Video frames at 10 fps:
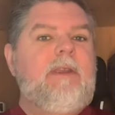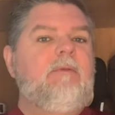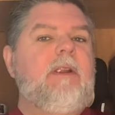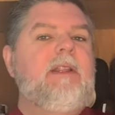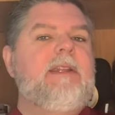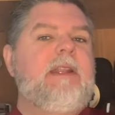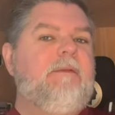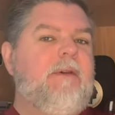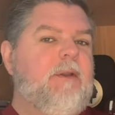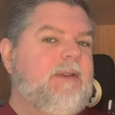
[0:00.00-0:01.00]
really need to
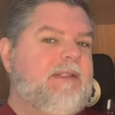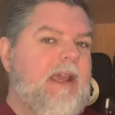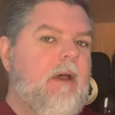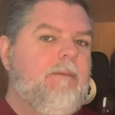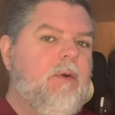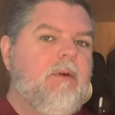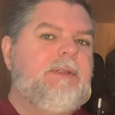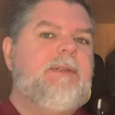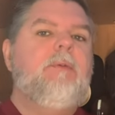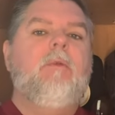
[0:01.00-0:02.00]
focus now, of
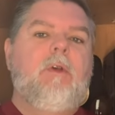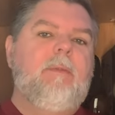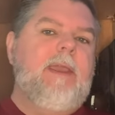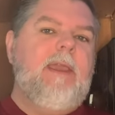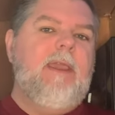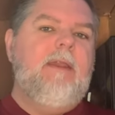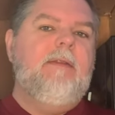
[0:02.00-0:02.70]
course, will be the